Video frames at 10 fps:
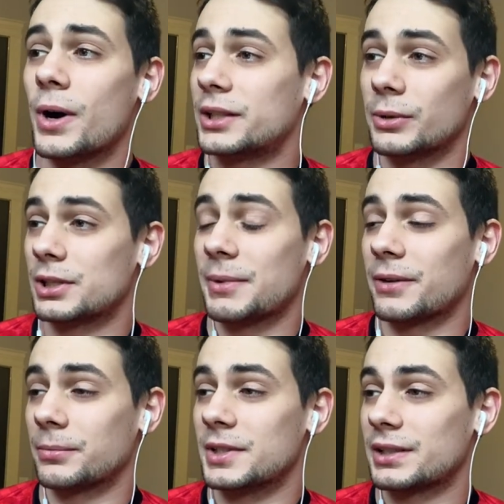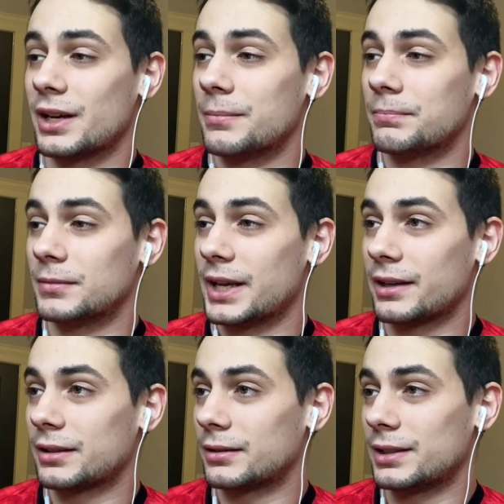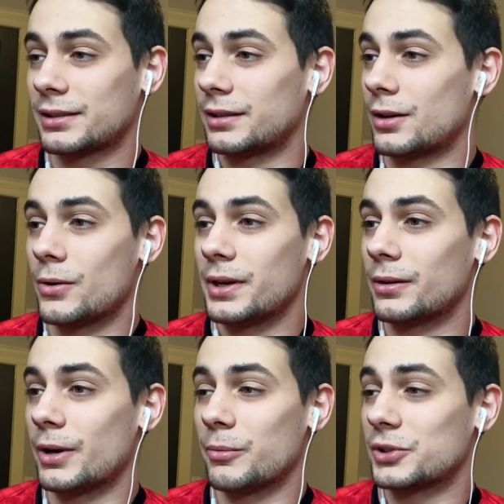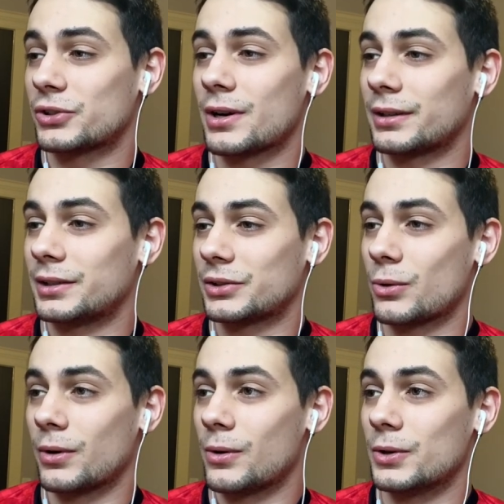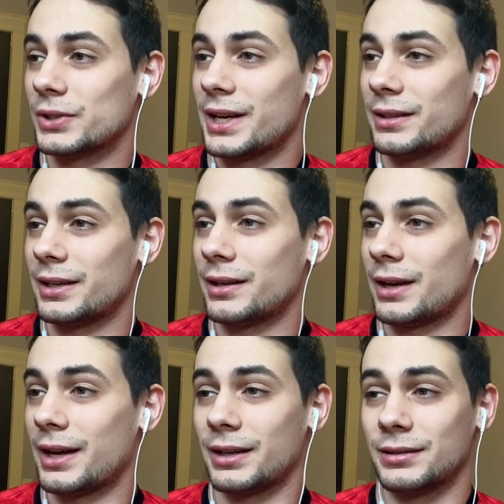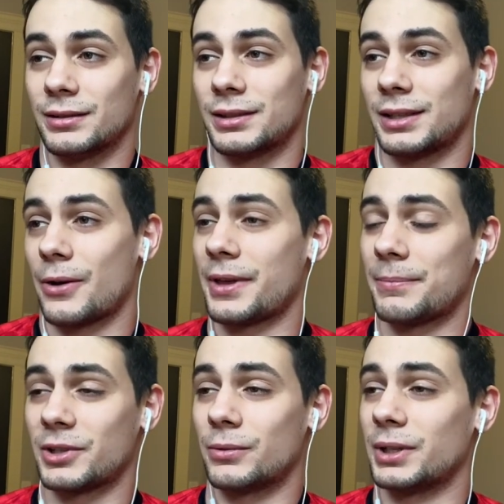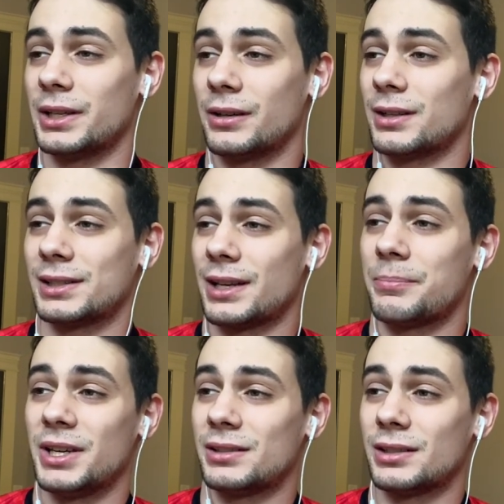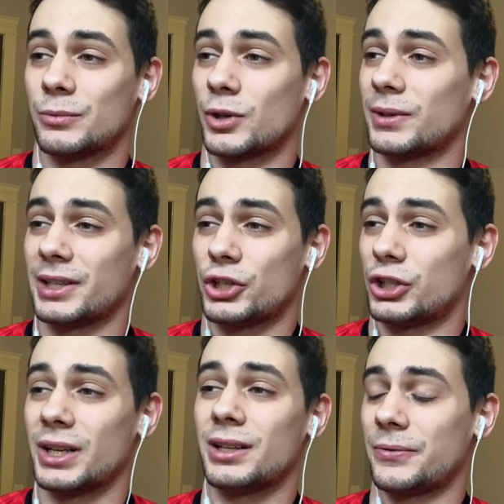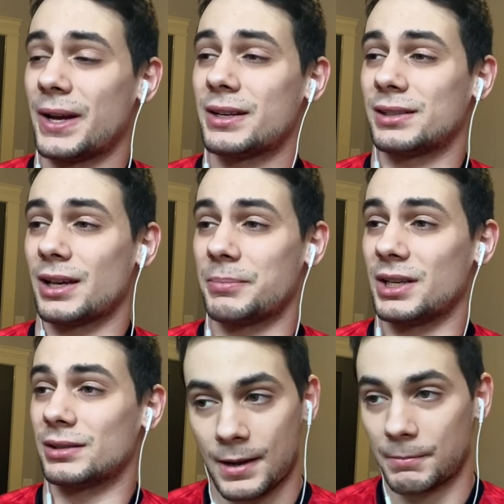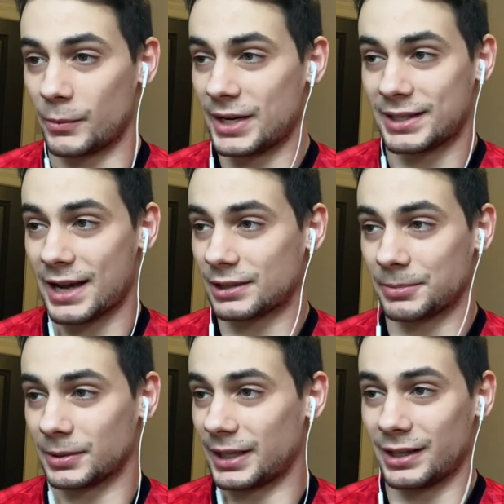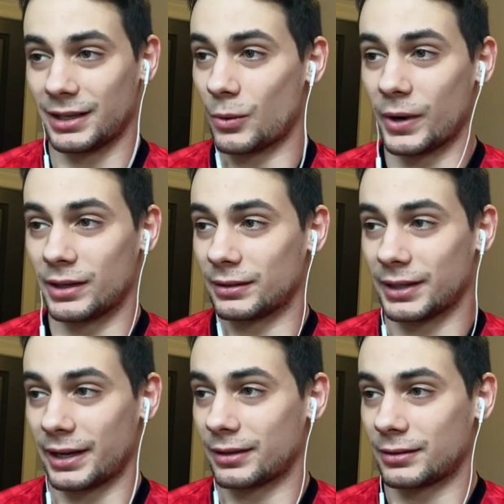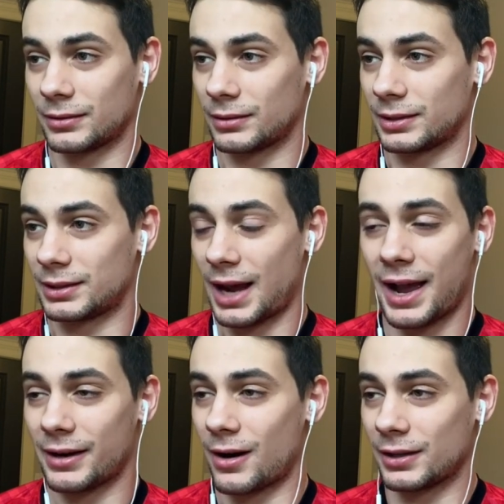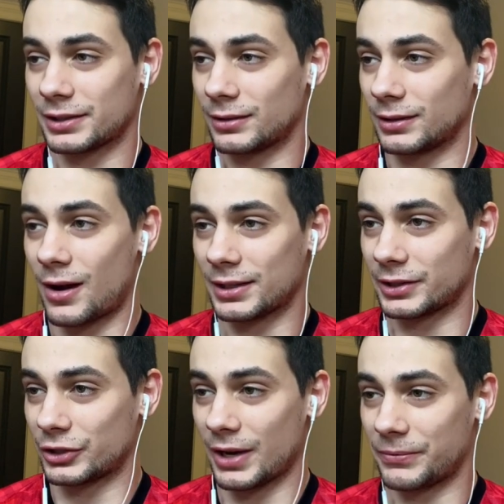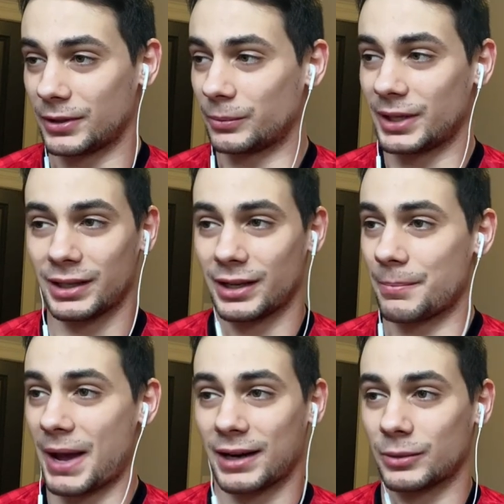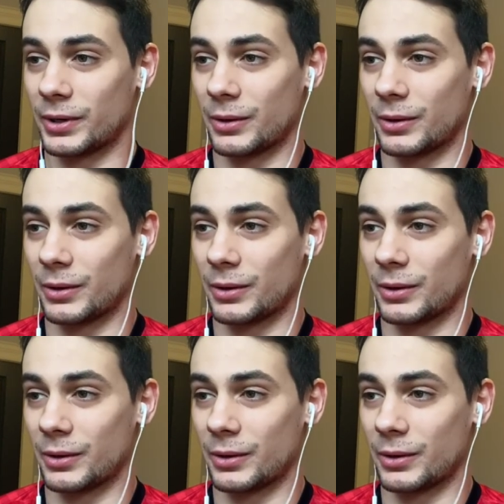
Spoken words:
to expect from this game. Like, this could go either way. We've been struggling to score goals lately, and Southampton are really good at set pieces, and we're really shit at defending set pieces. But we desperately need a win. Like, tie to Arsenal, loss to Sheffield, we need to get back to winning